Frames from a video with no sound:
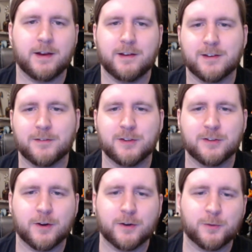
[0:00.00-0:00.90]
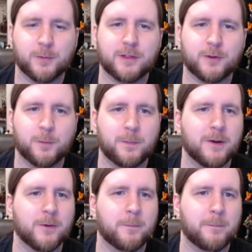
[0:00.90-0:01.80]
87 starts with
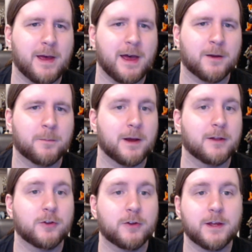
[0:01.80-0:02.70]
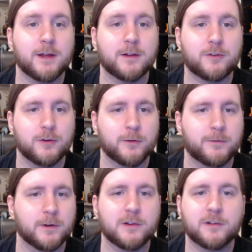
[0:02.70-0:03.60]
Kubera back by looking at you
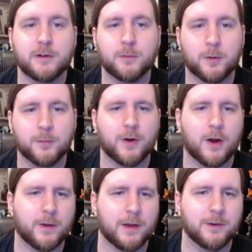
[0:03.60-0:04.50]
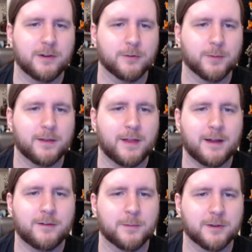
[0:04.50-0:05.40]
fearlessly Rumer. okay, we just read
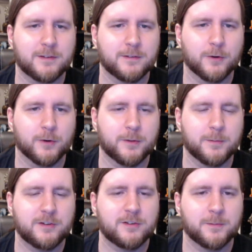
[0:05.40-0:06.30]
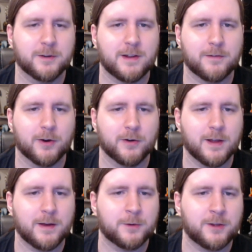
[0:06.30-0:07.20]
that, you must, or the magician must have a hard
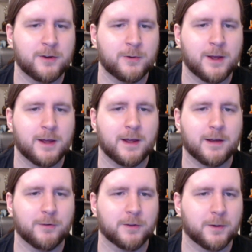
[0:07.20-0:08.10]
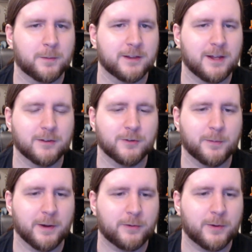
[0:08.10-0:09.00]
time with you, have you thought about the answer
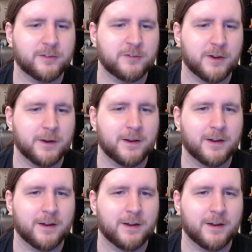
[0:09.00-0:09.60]
to my question?